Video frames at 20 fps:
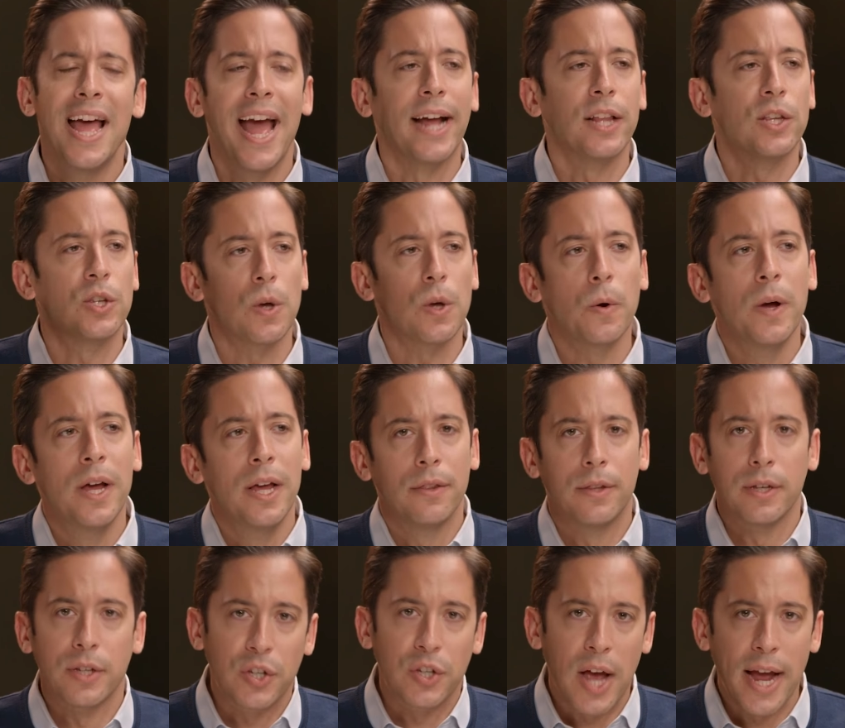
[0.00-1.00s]
And so
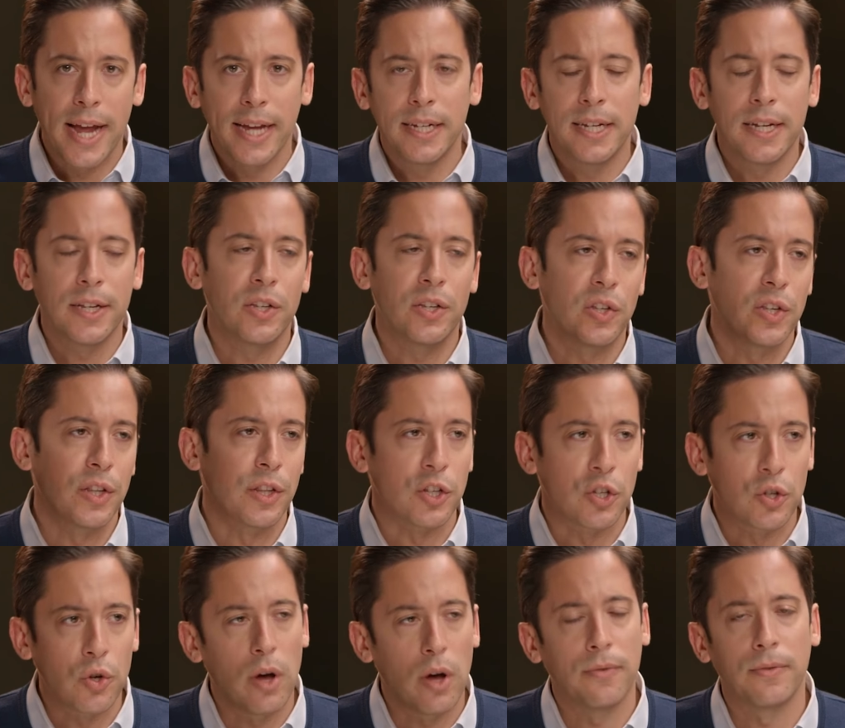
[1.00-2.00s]
the scientists and the
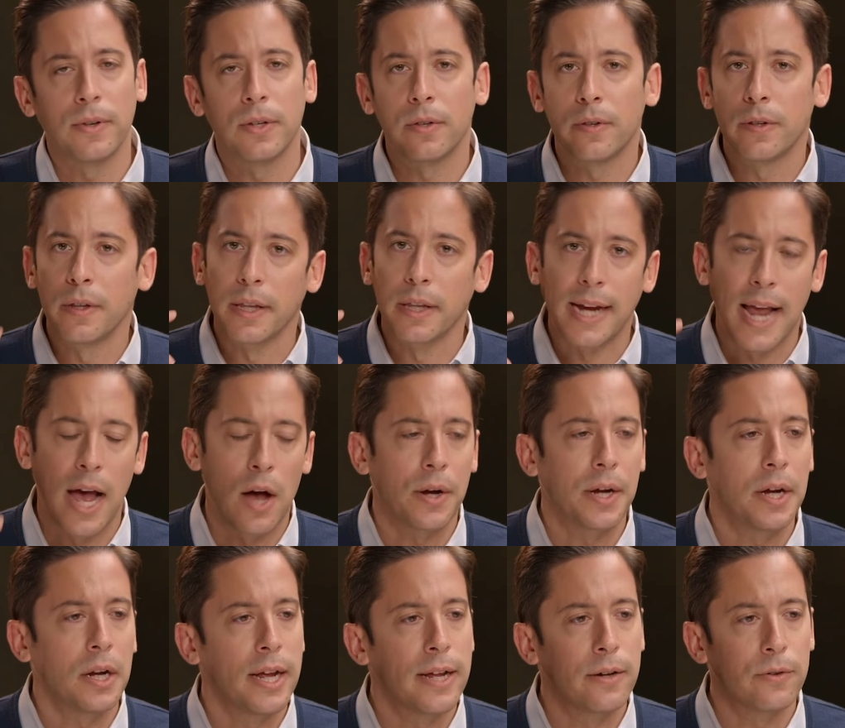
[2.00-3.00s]
sophists and the
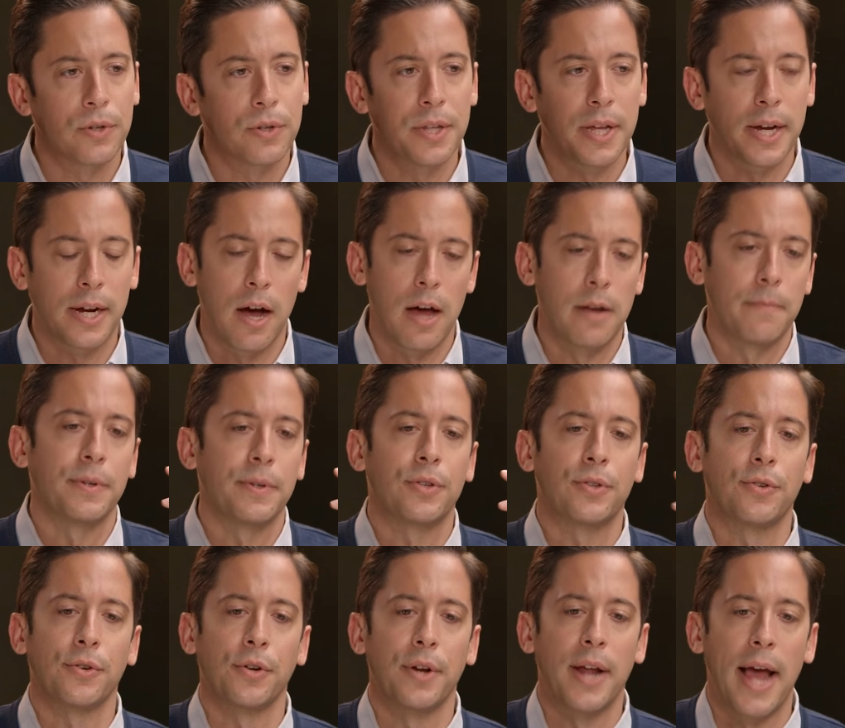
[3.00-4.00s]
calculators and the
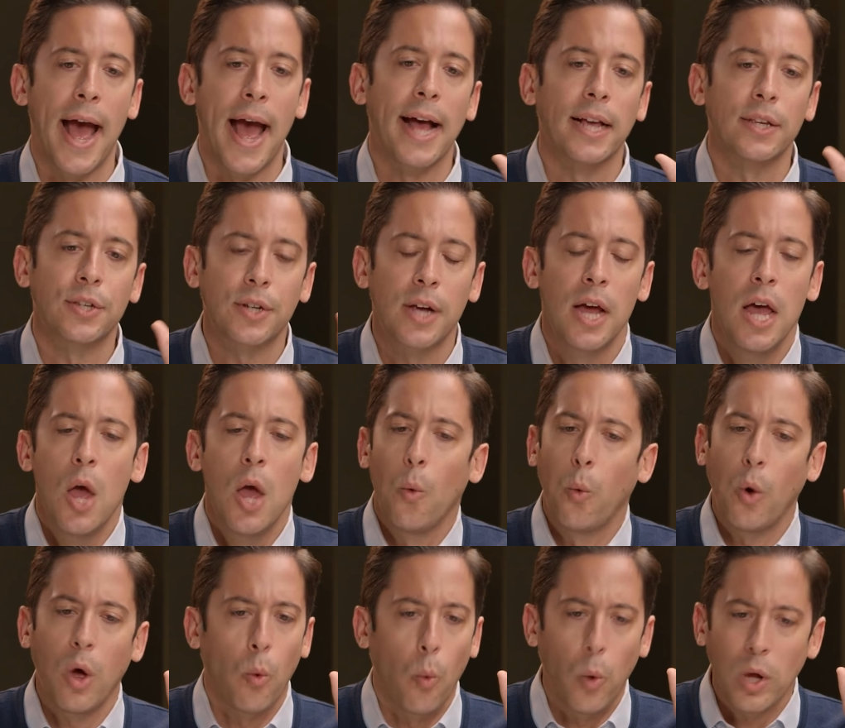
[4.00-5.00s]
economists are going to ask,
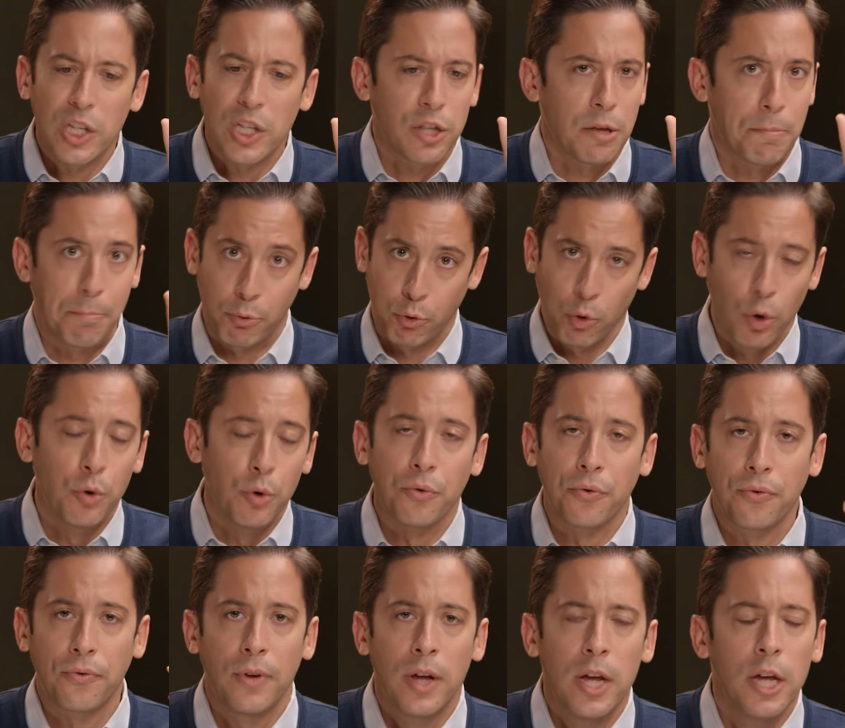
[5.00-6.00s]
well, what's the
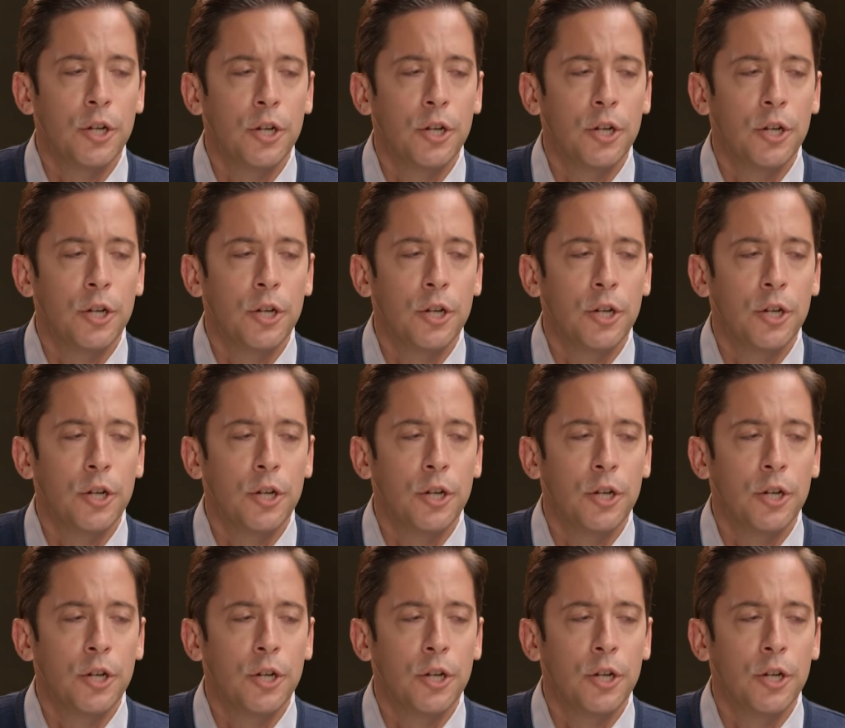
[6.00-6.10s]
proof?